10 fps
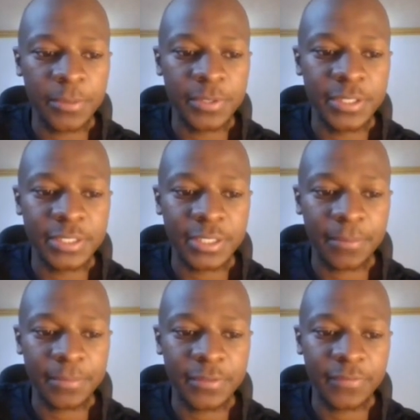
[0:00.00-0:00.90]
be
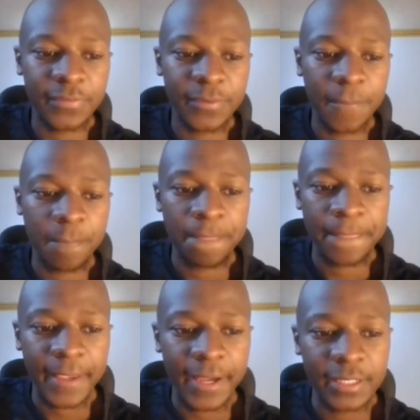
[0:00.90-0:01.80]
disruptive
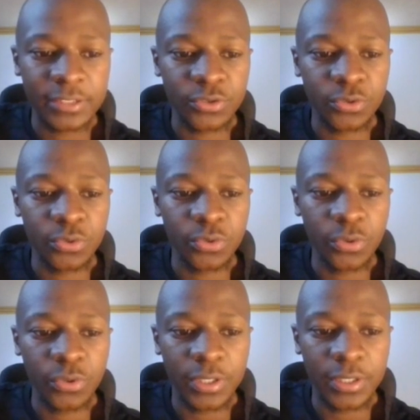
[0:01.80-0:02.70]
as
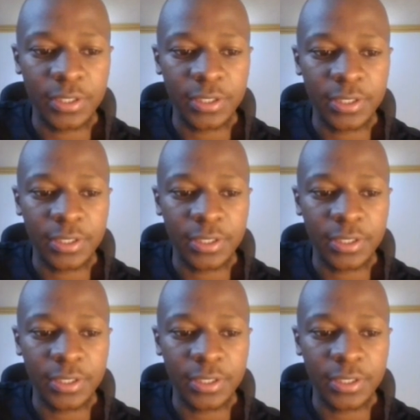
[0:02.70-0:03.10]
to